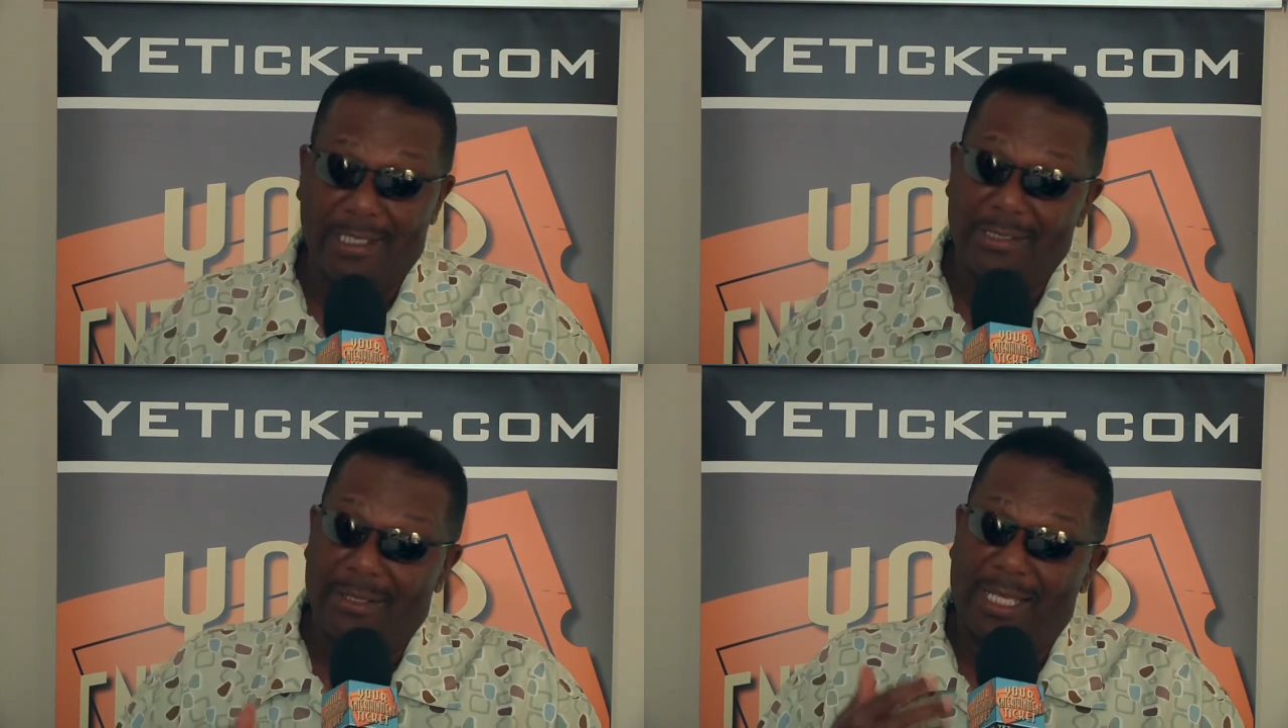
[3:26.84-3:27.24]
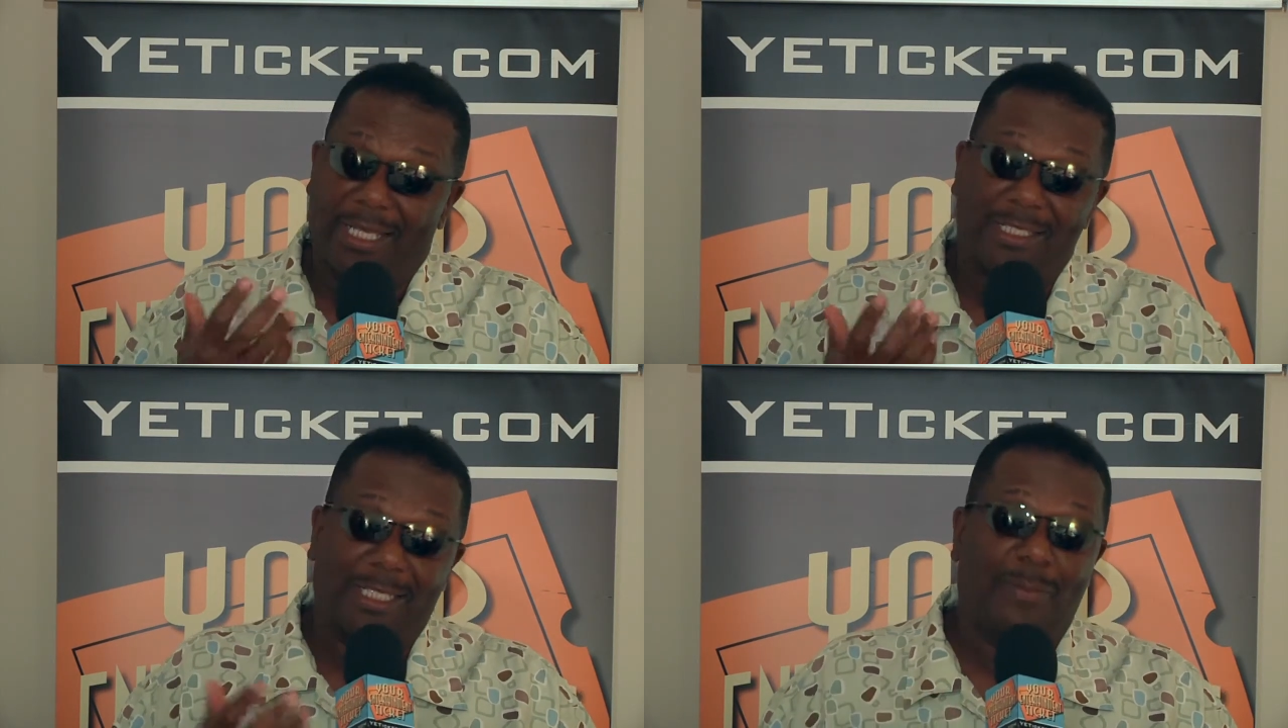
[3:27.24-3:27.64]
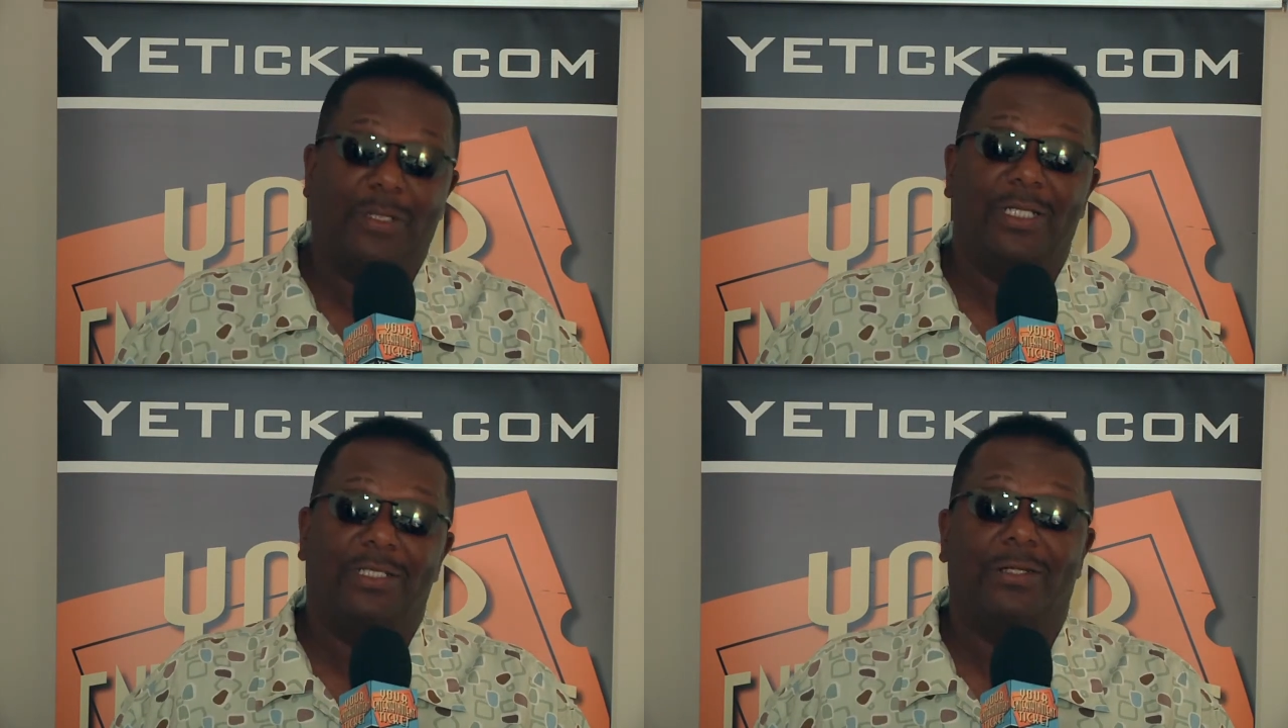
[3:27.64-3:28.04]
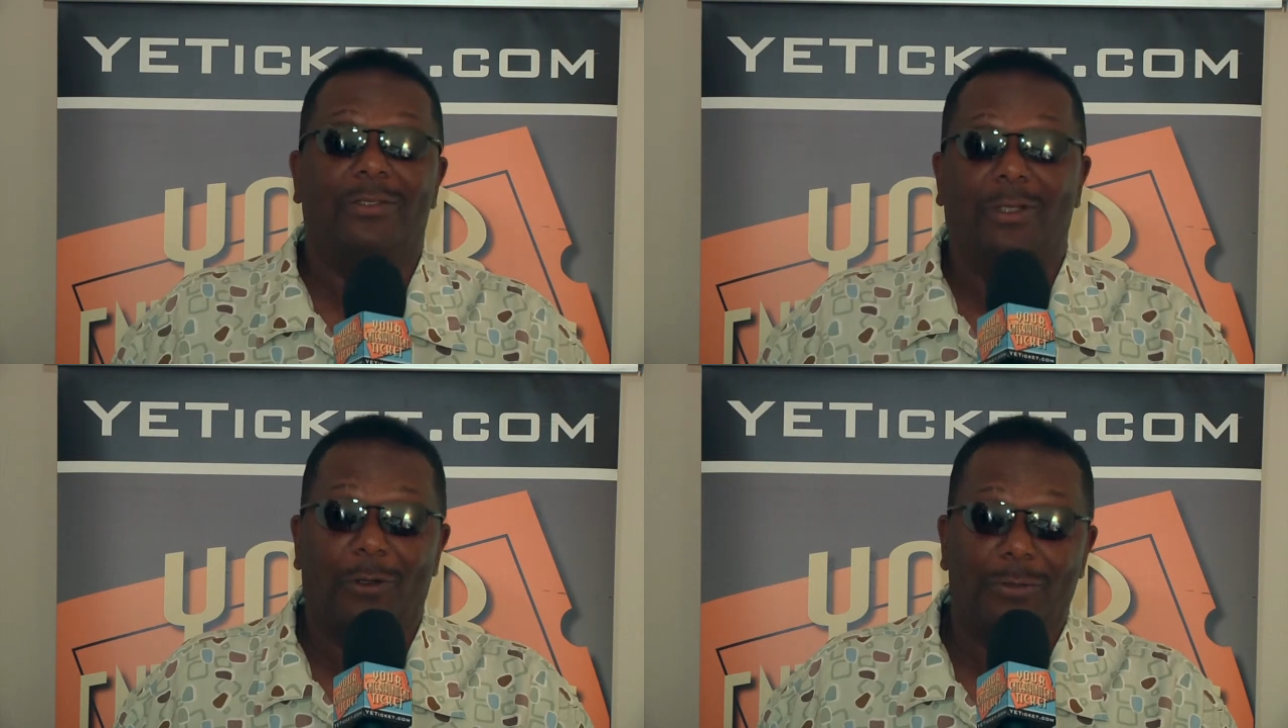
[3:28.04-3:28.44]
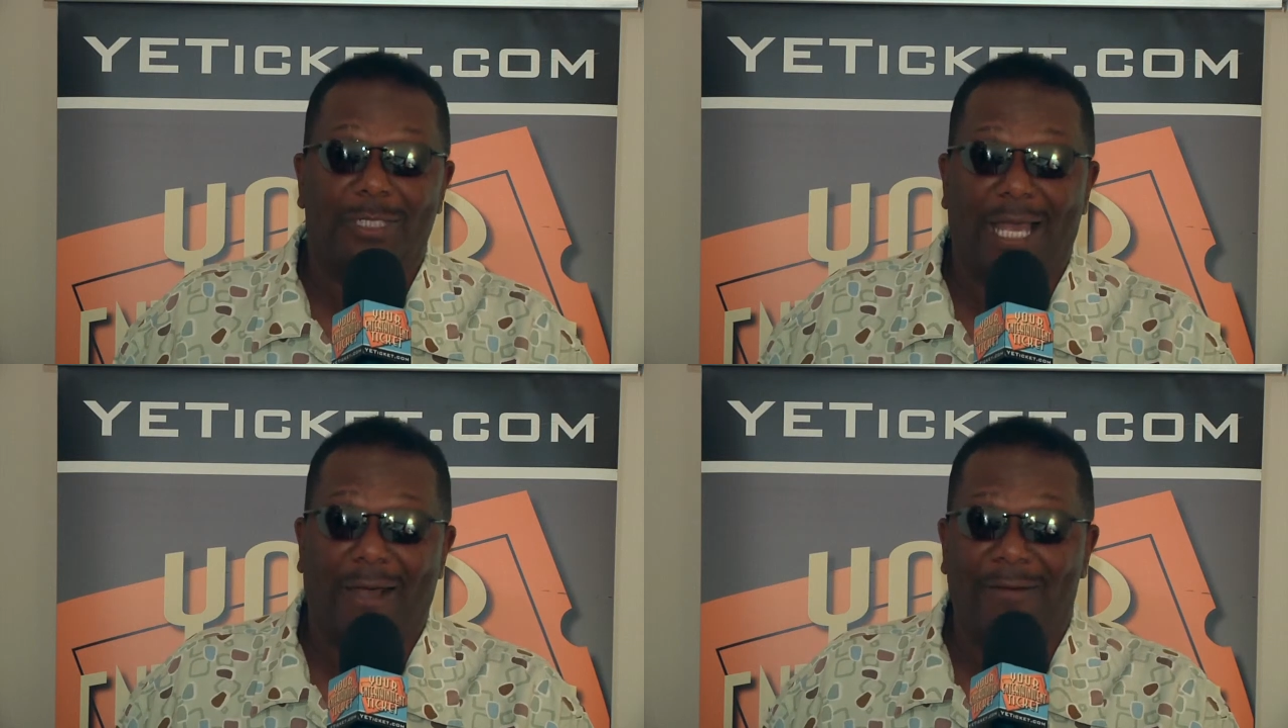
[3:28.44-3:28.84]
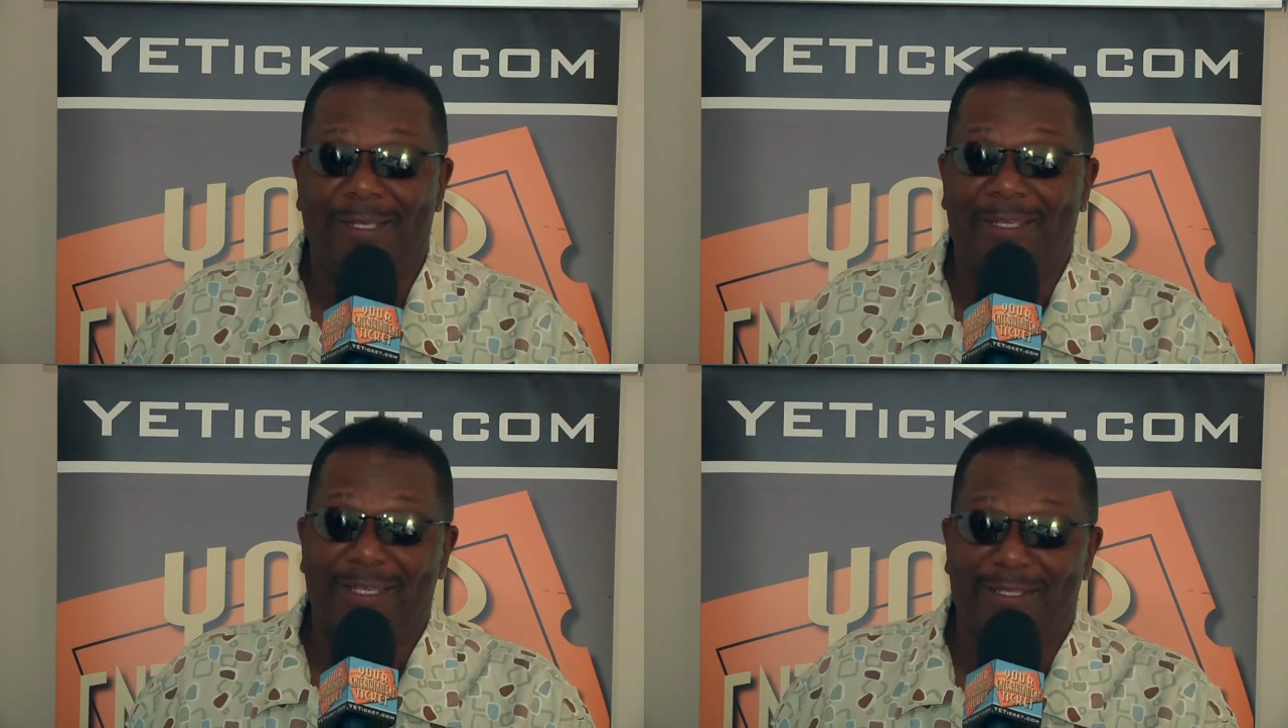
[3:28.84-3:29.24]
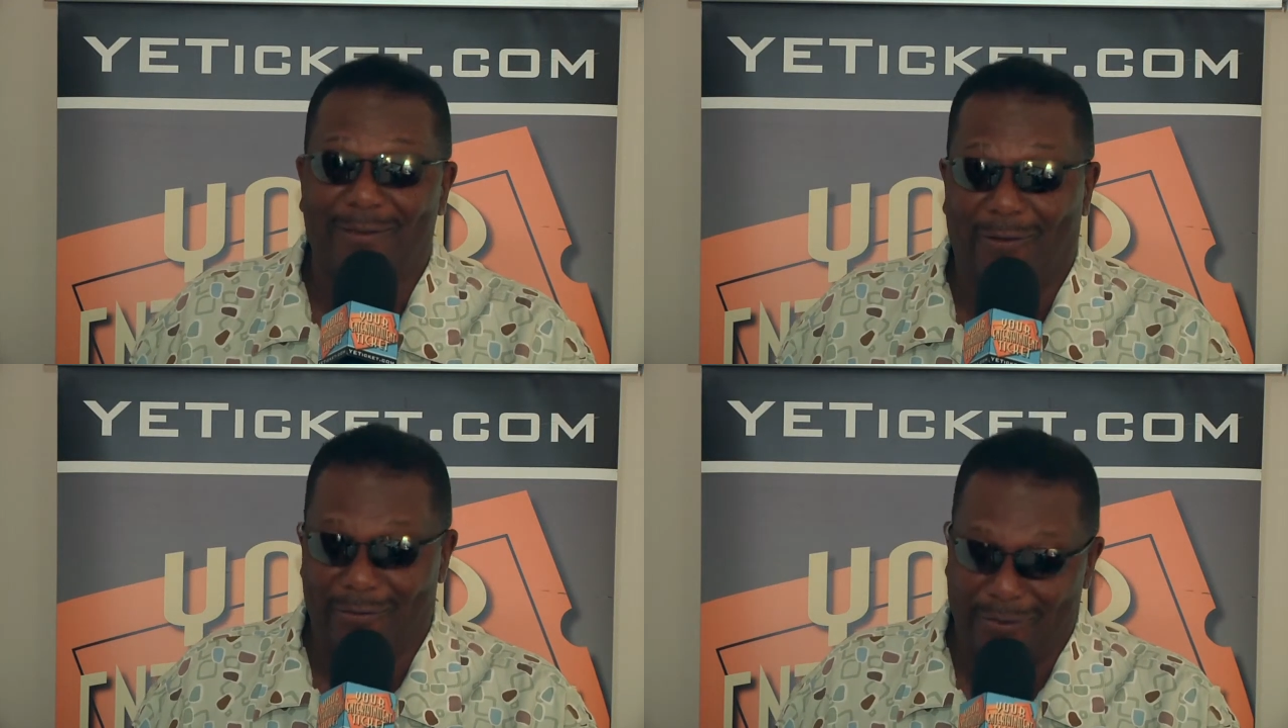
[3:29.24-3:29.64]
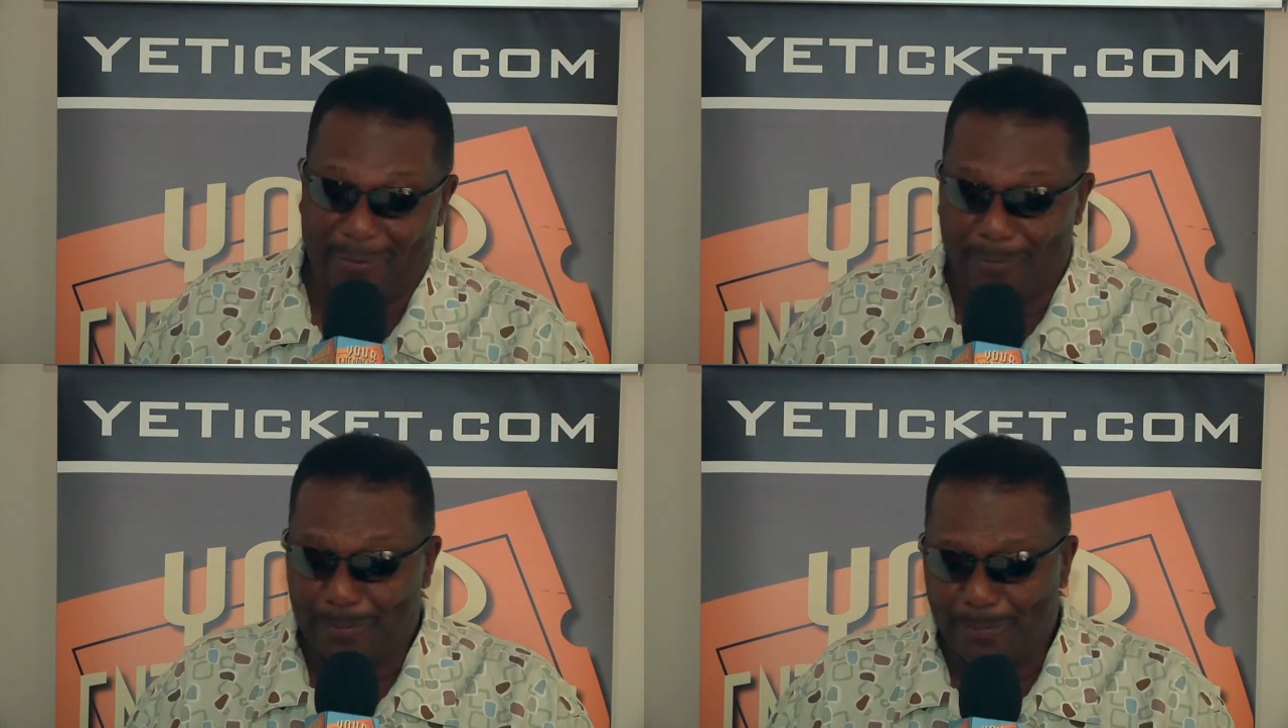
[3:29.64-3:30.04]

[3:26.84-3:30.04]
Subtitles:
So I guess he put his own hometown in this also.